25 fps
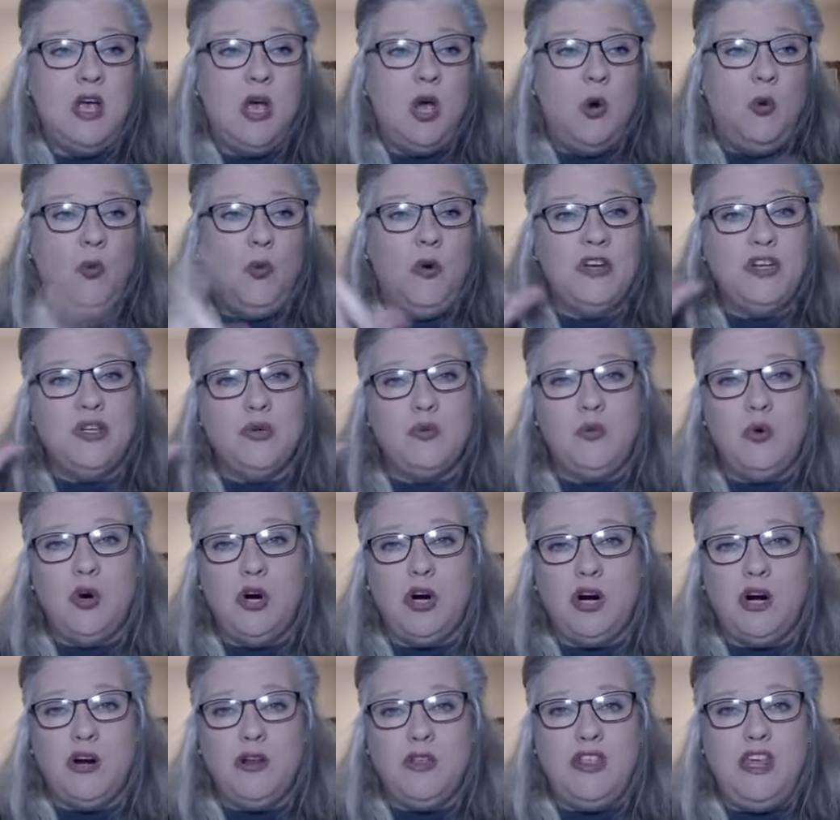which
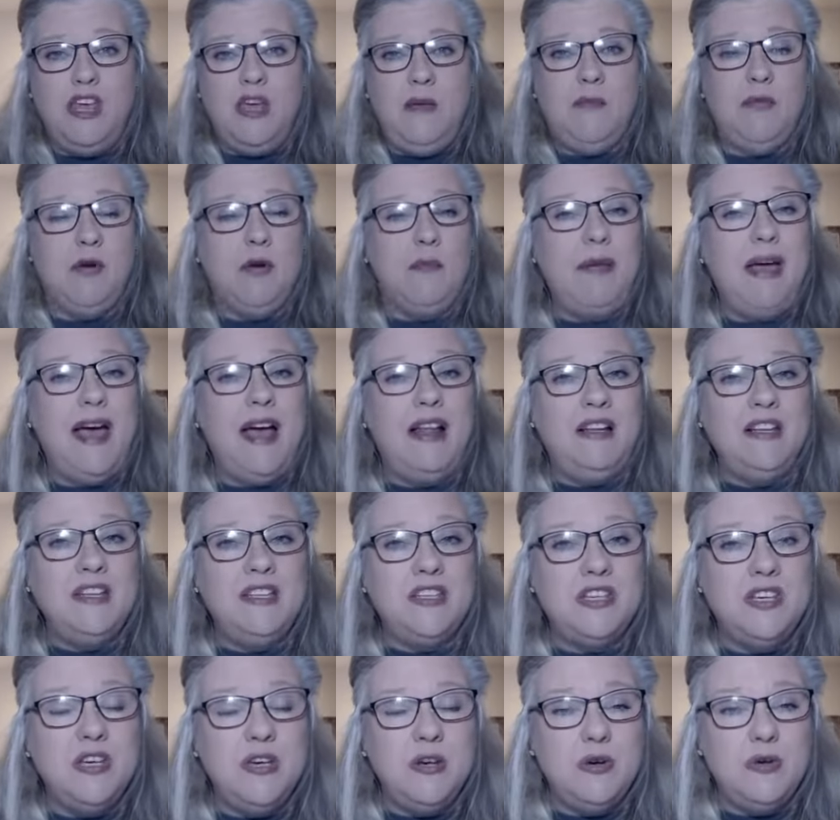were the
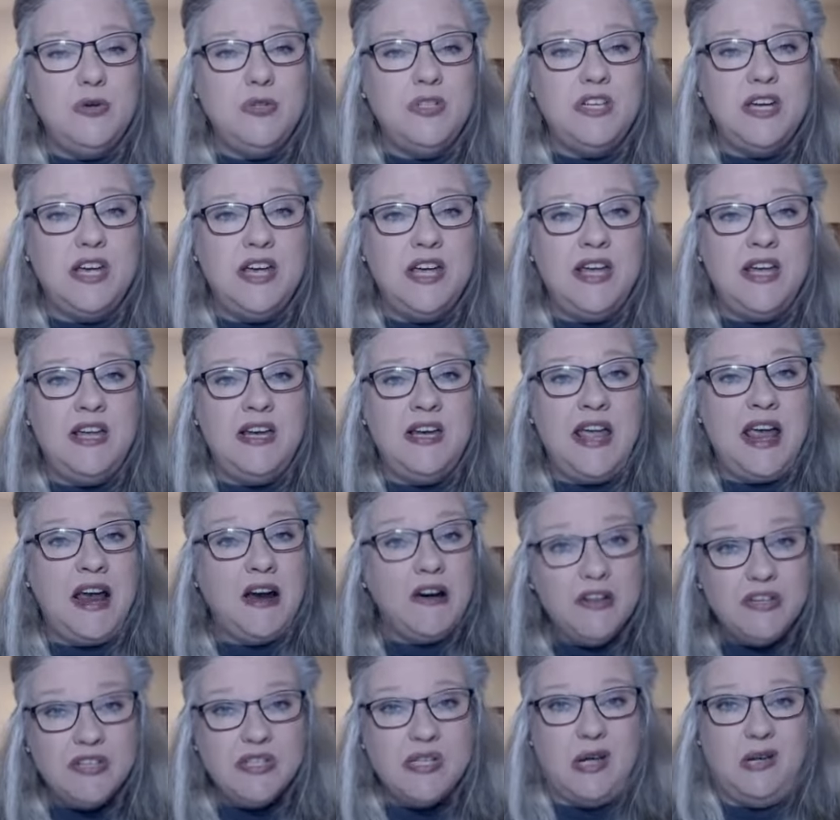propellants used in
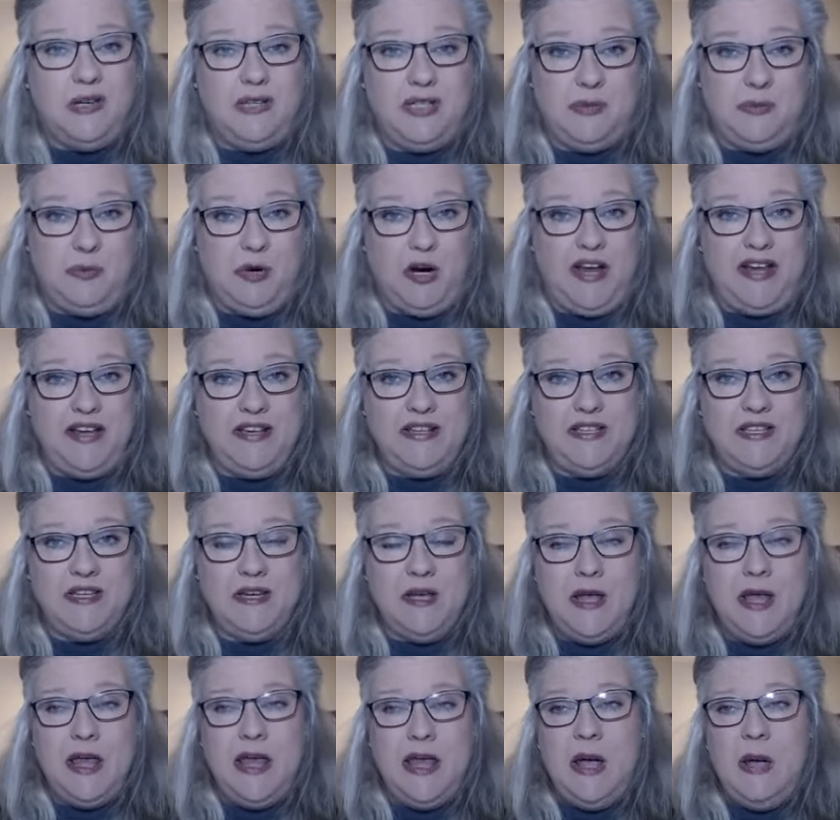aerosol sprays.
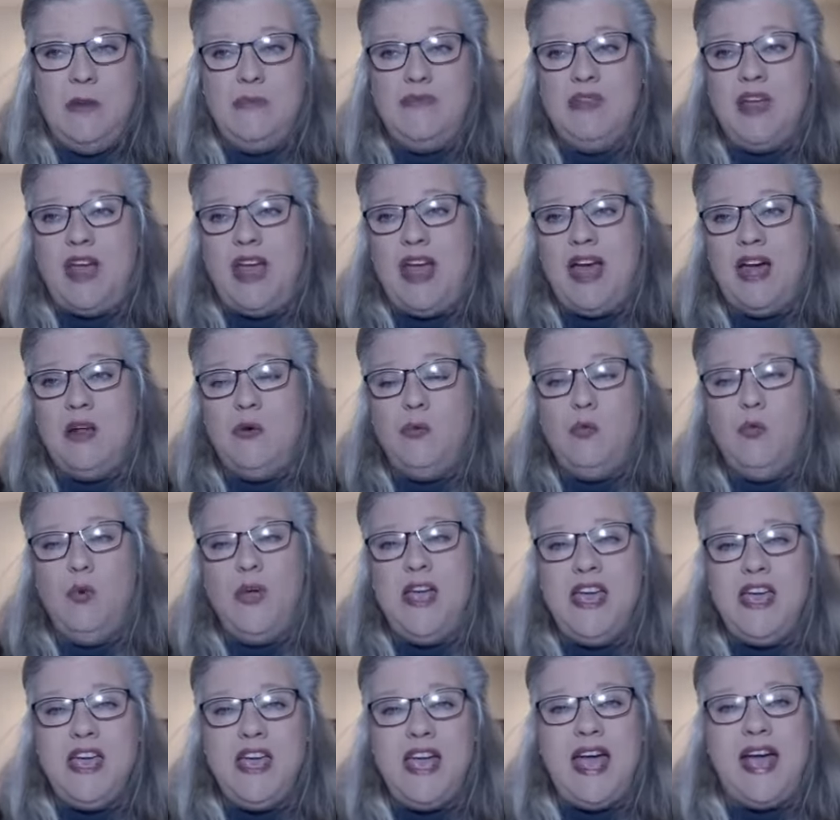And
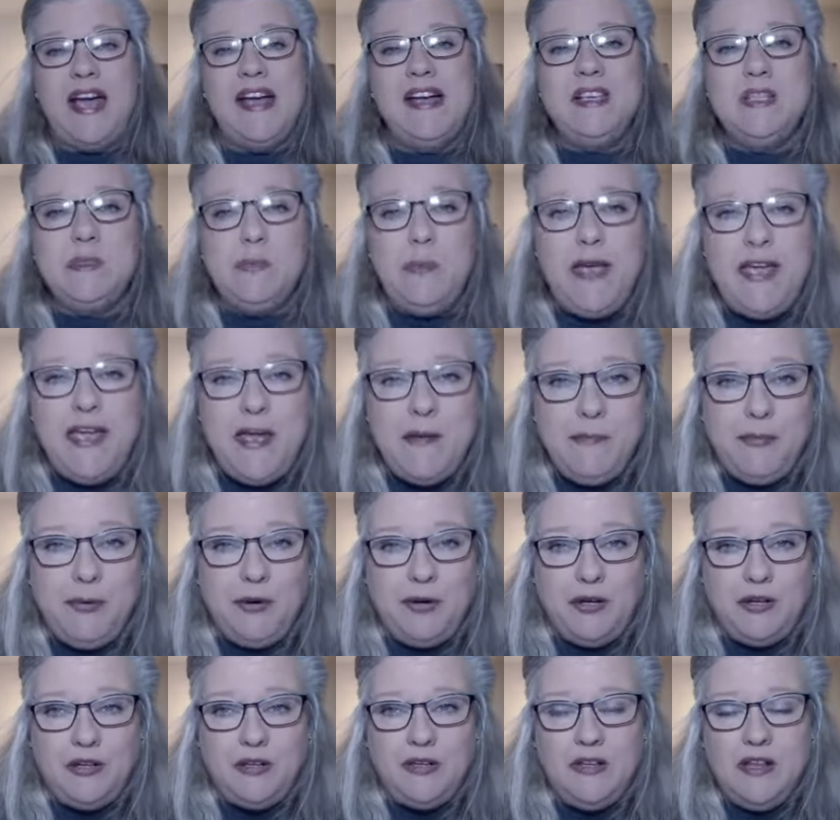we, as
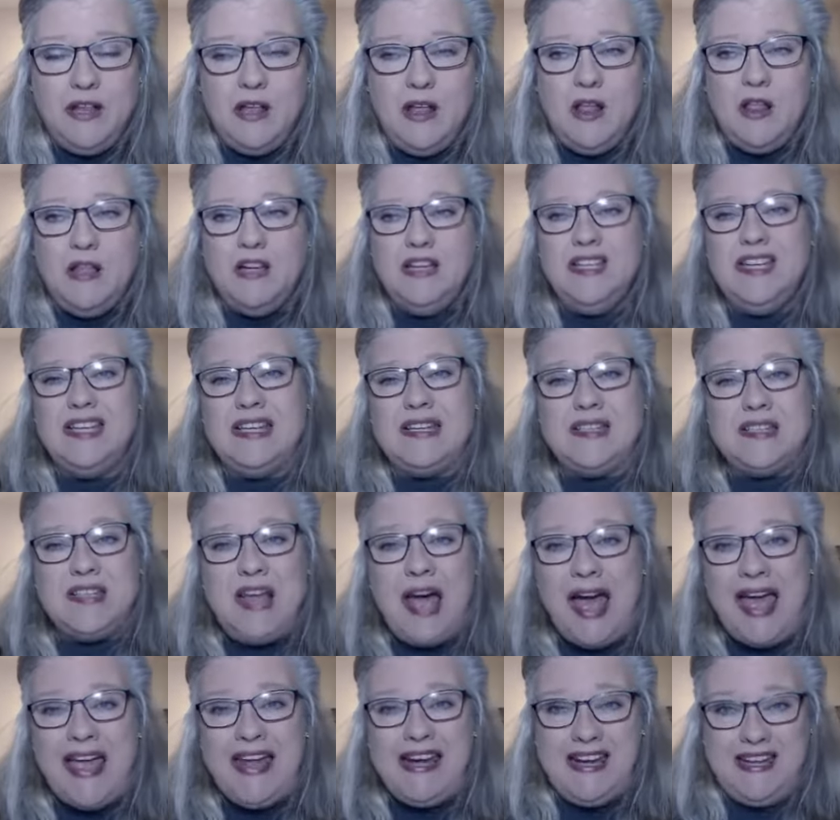people,
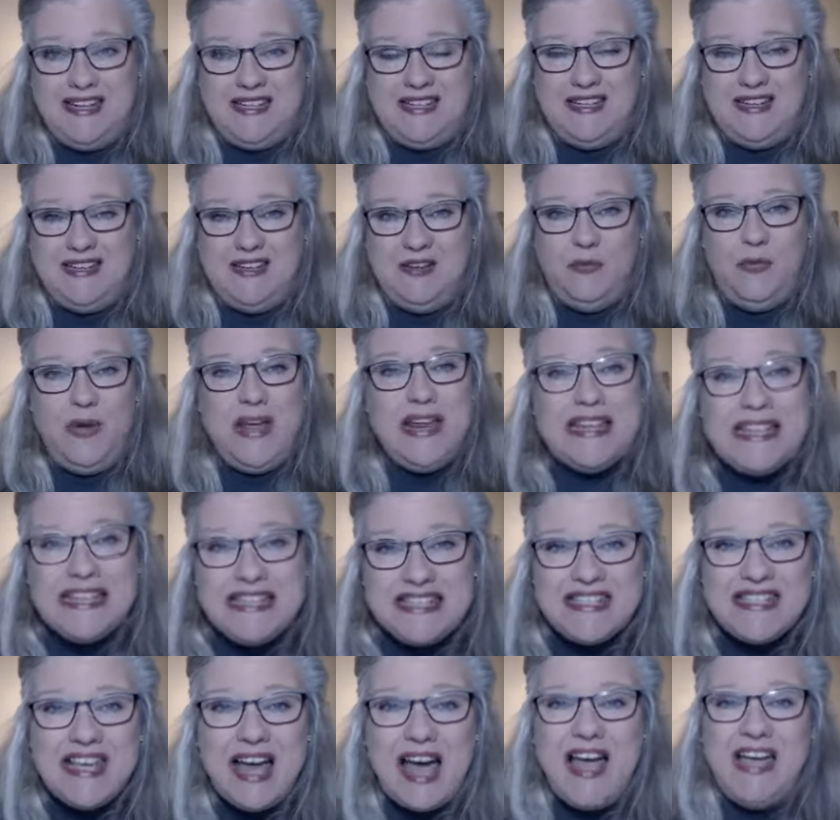decided, we
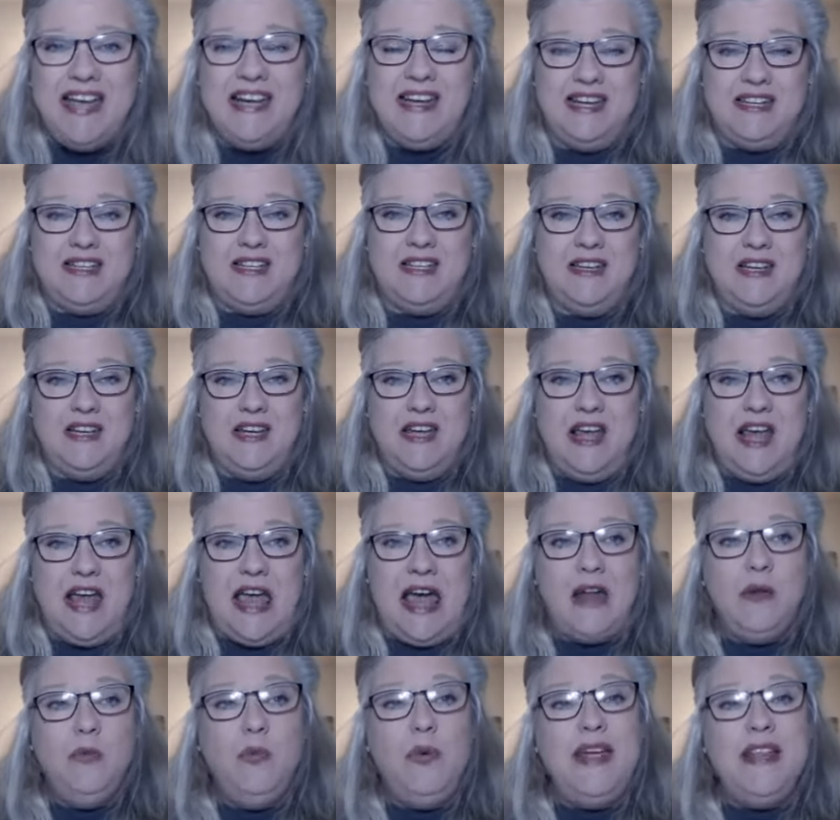decided
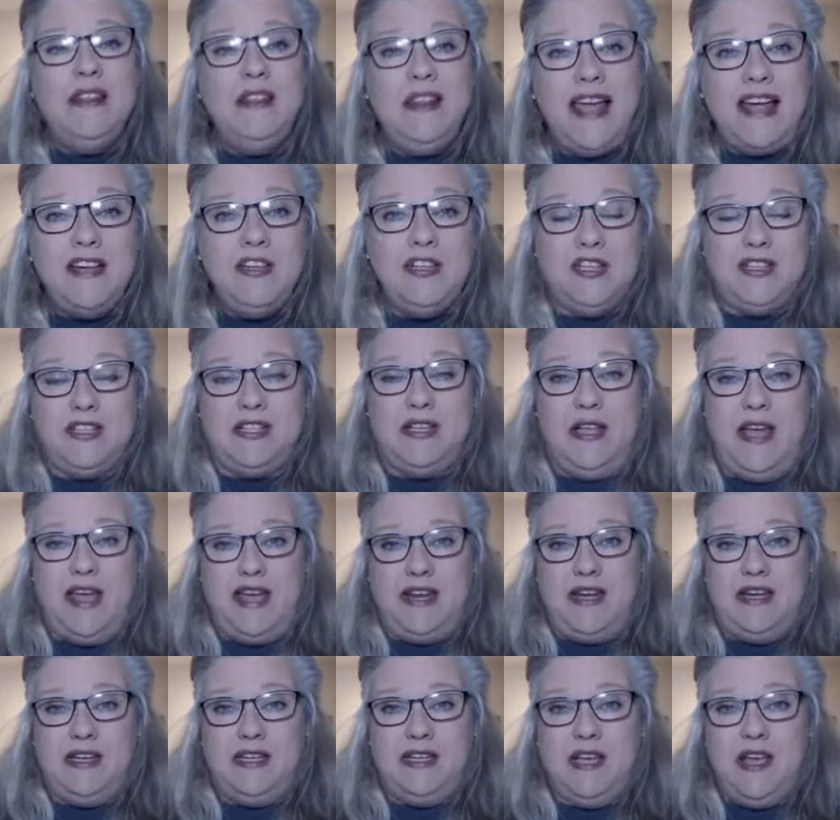and we
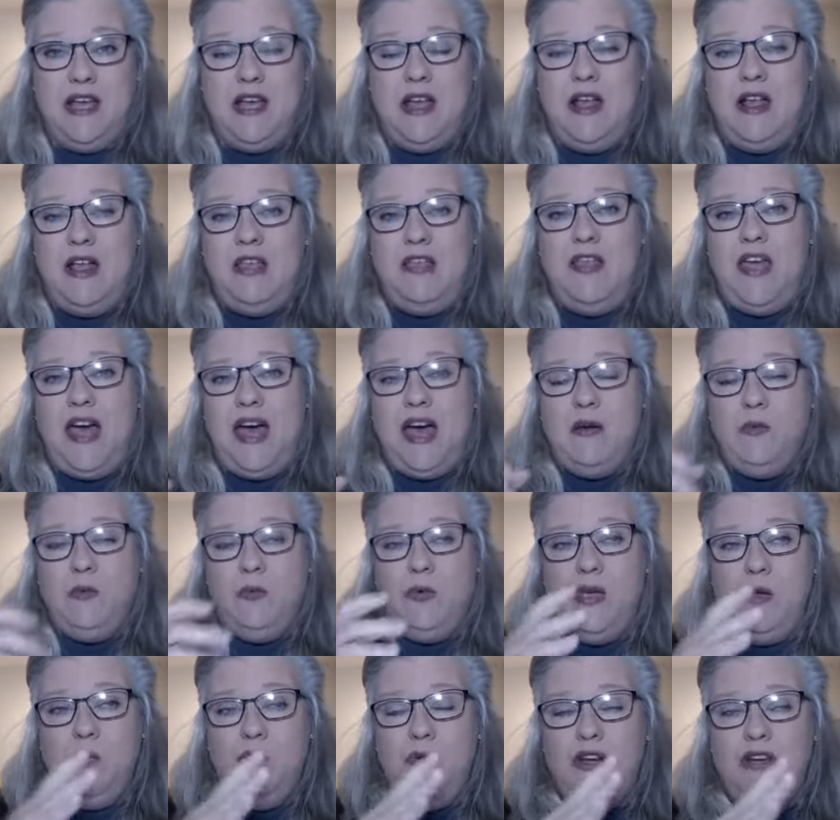legislated that
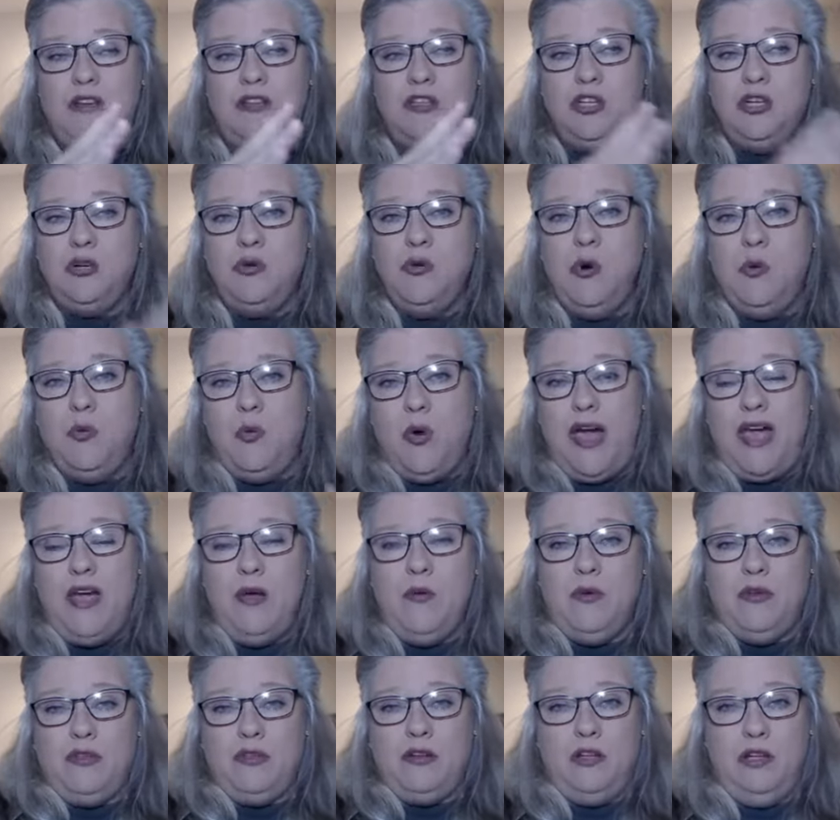we would do away
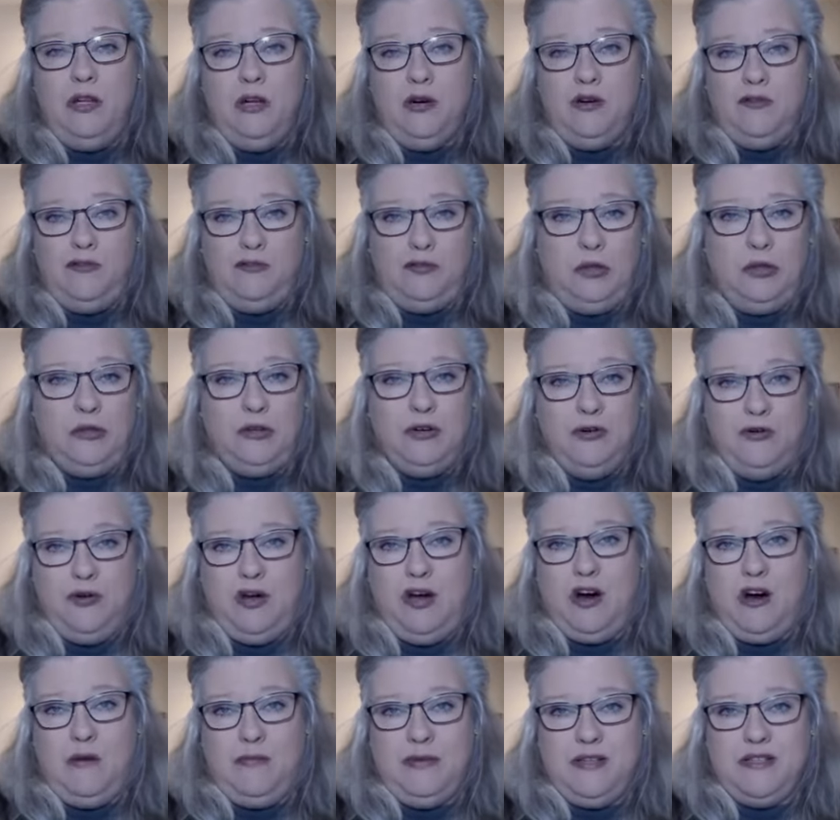with
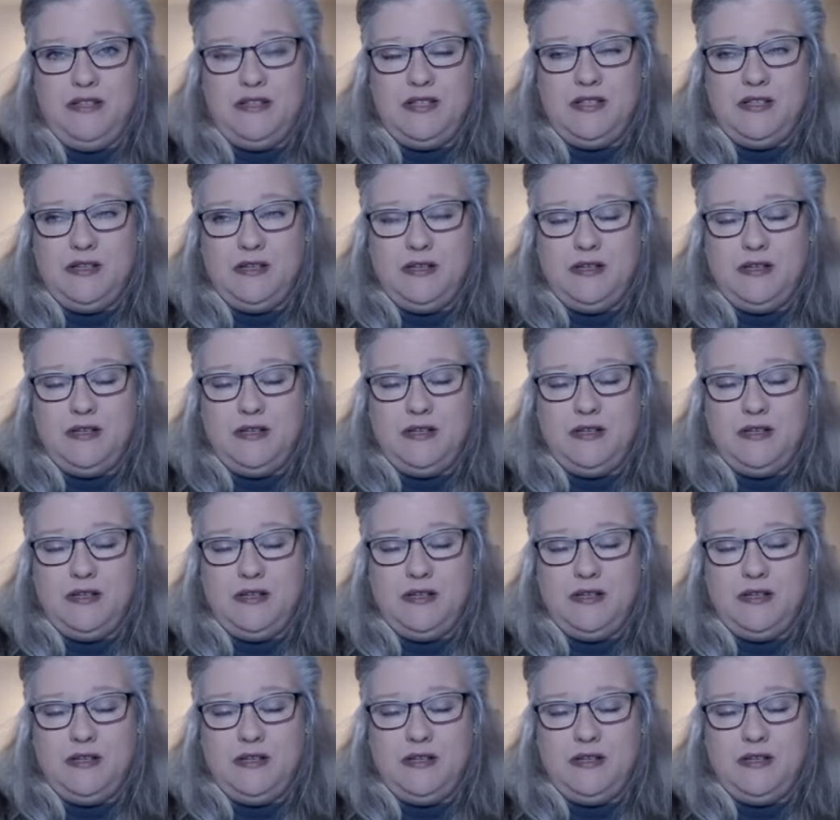chlorofluorocarbons